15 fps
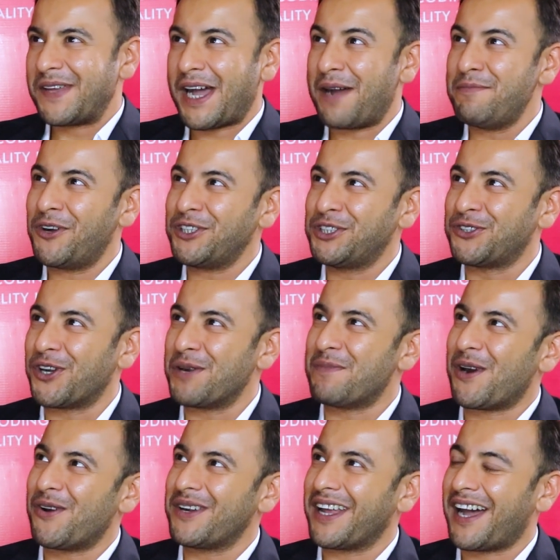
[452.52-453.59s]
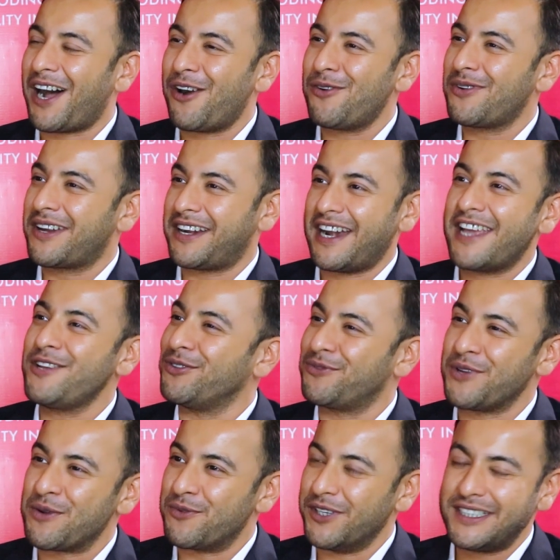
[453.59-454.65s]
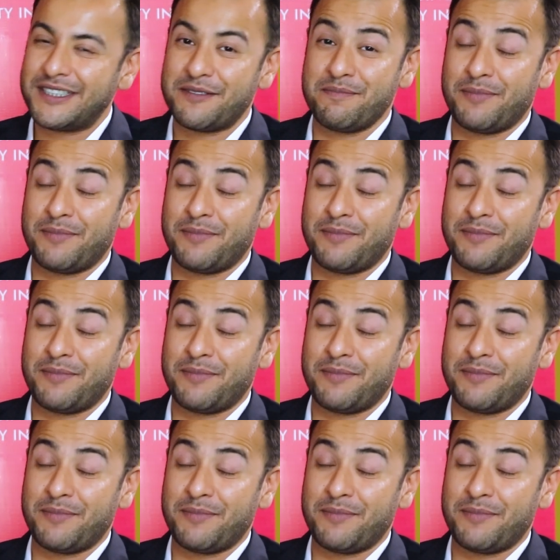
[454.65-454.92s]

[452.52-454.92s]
I'm not sure about how CREDAI Youth Wing works,